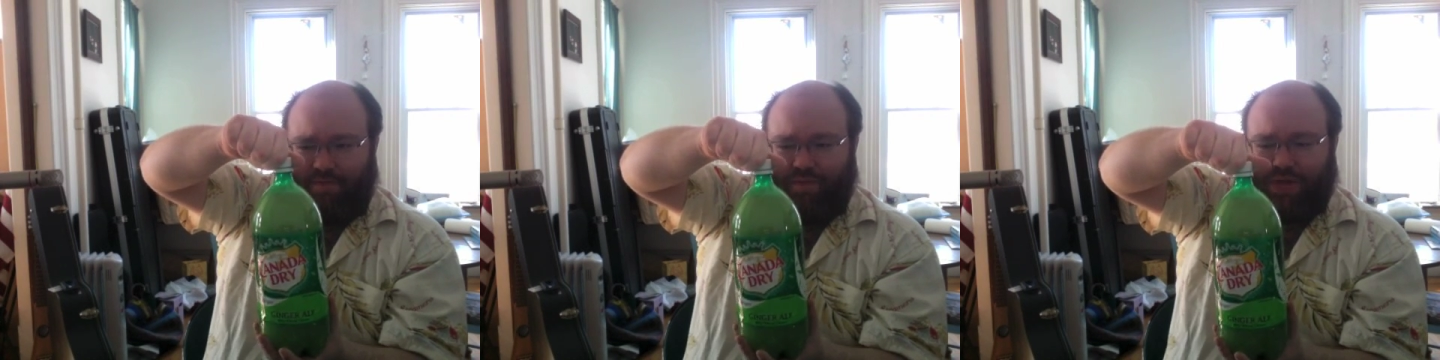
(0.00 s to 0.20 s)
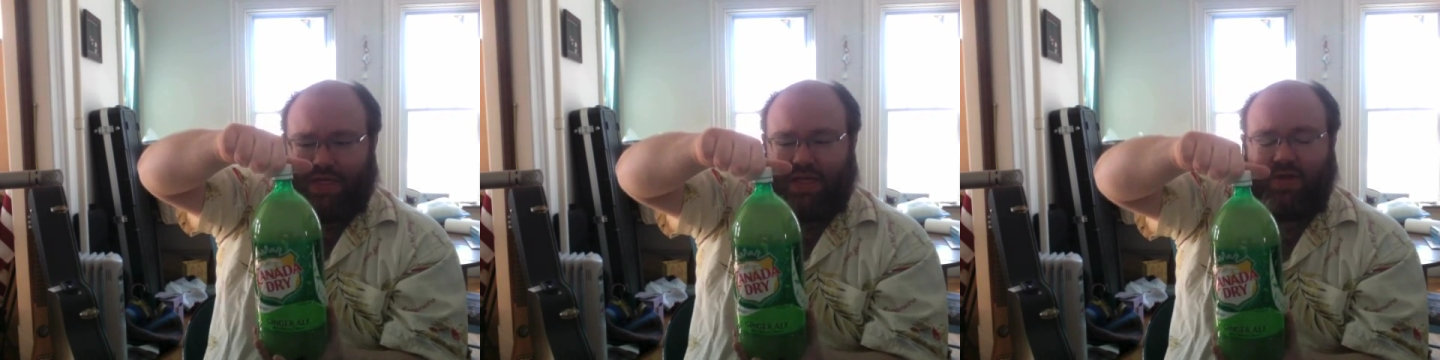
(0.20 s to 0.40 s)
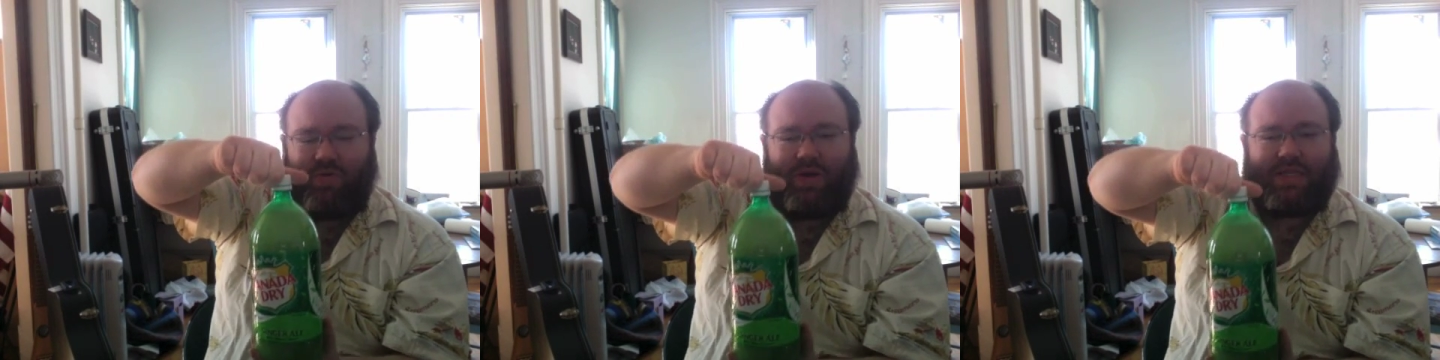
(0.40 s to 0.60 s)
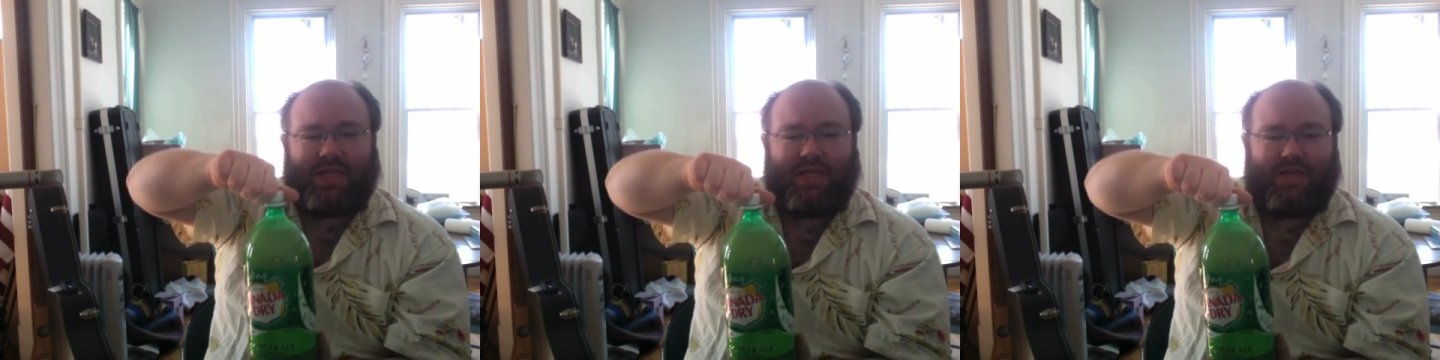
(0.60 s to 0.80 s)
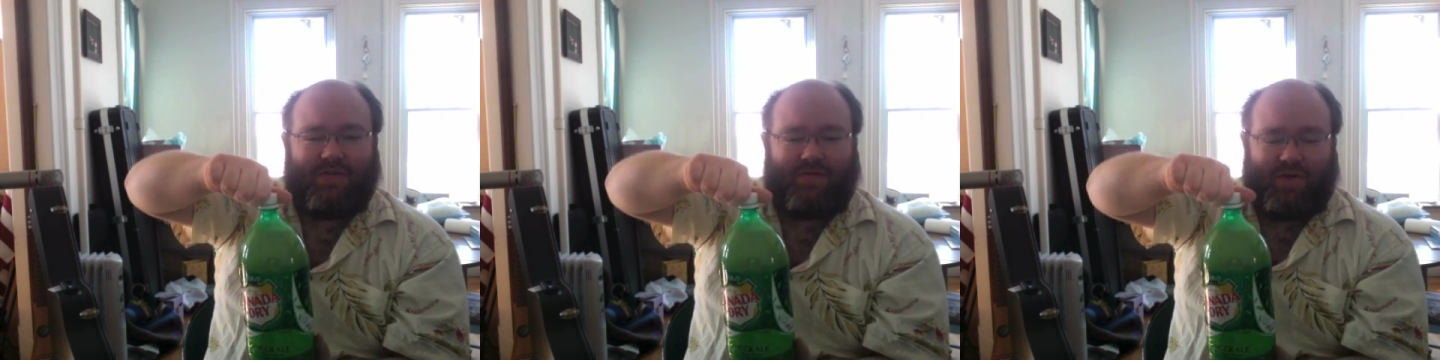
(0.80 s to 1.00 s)
See, the risk
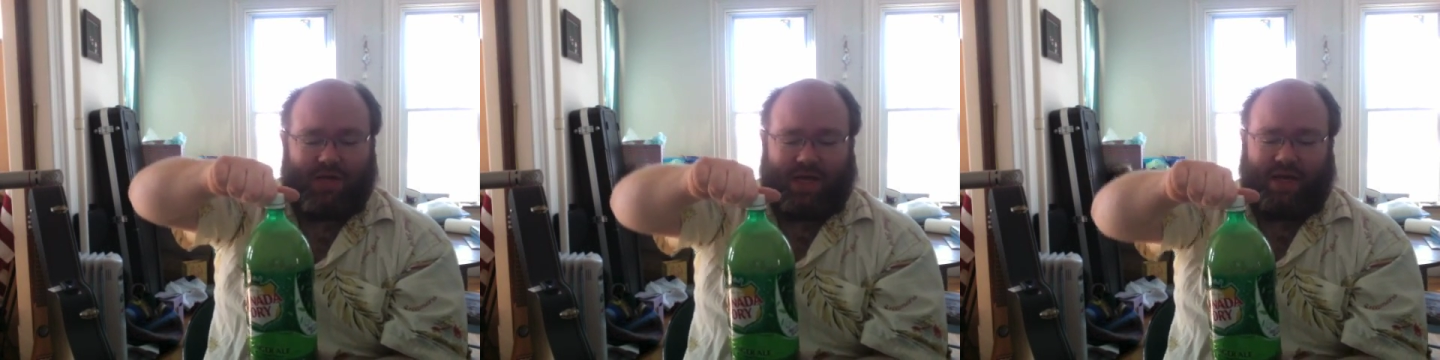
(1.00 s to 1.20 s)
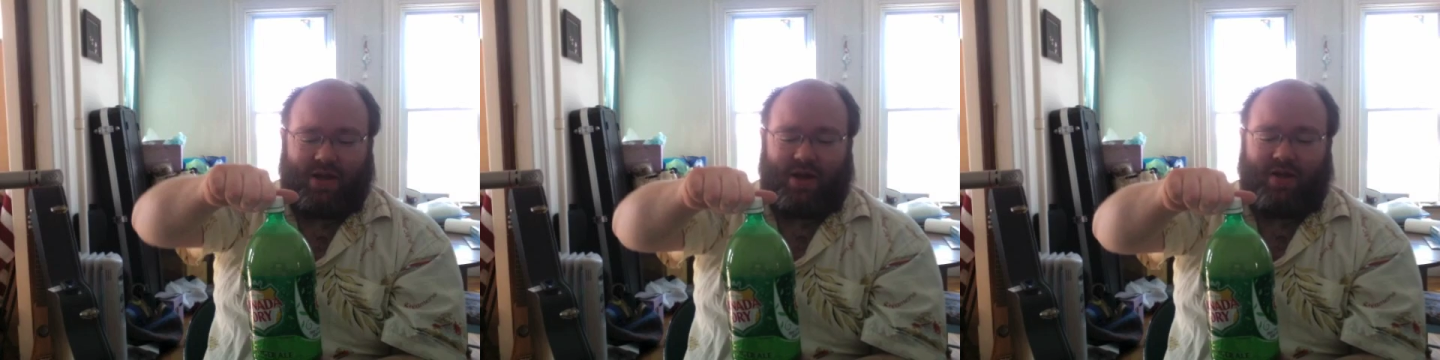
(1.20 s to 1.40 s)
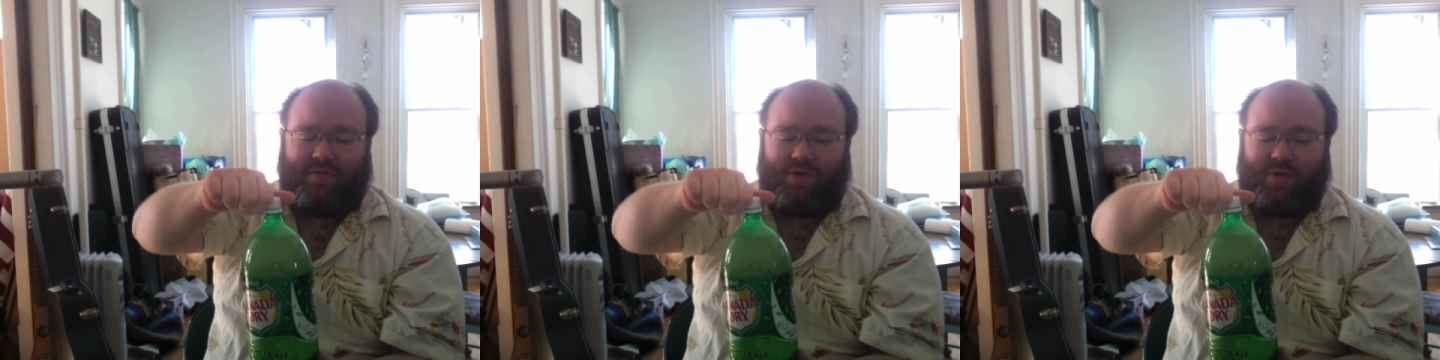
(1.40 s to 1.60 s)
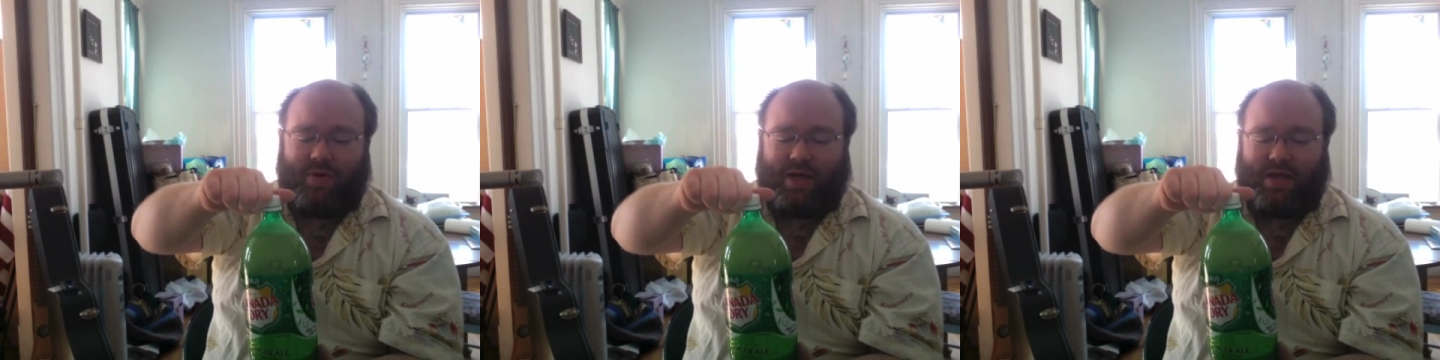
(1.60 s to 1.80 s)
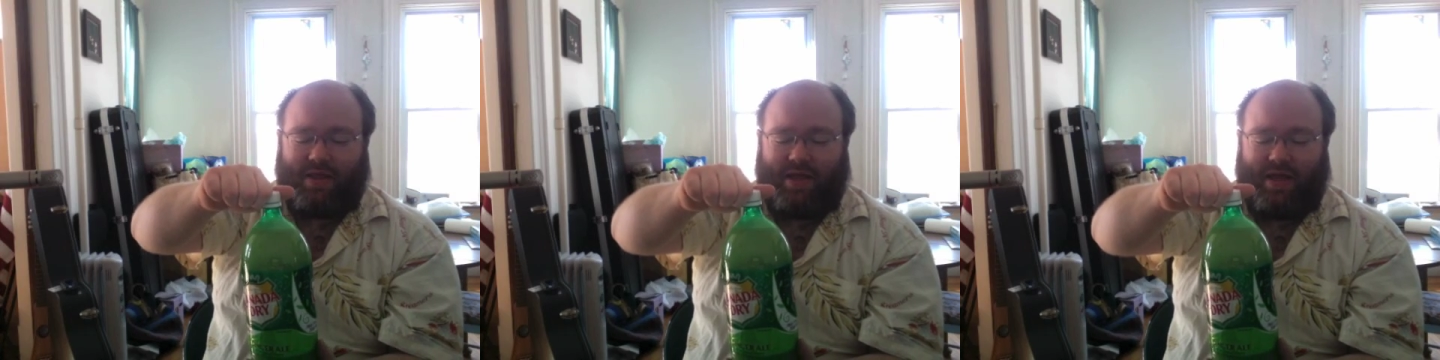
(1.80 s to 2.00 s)
is if you take it off too
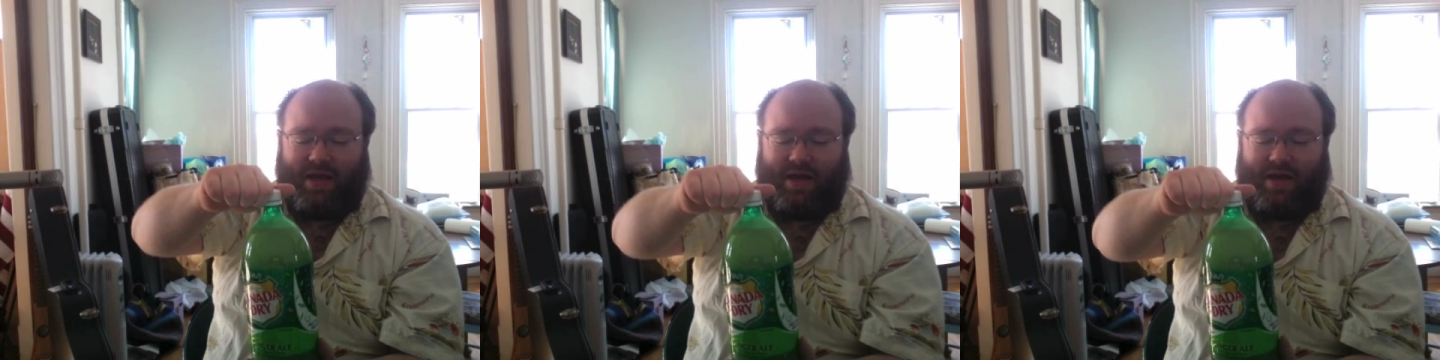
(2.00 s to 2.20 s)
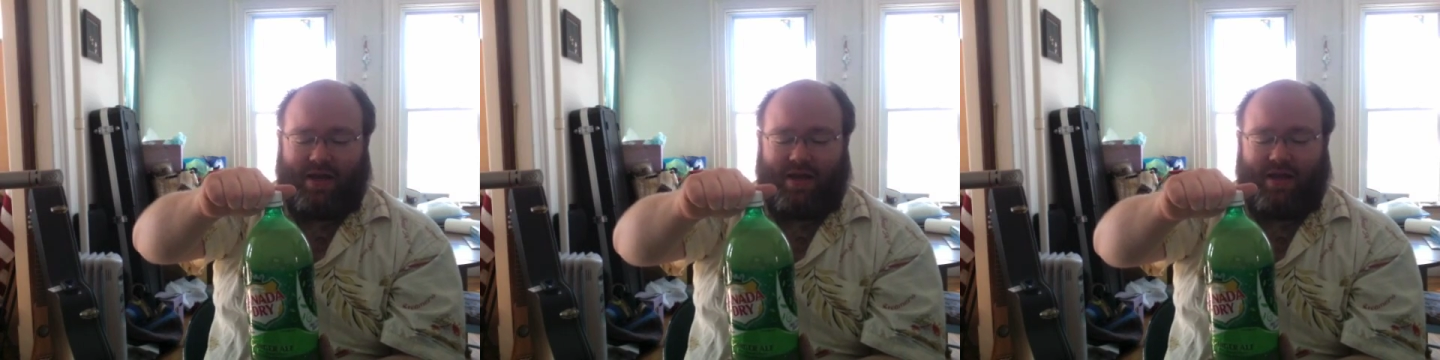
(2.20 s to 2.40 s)
quick, then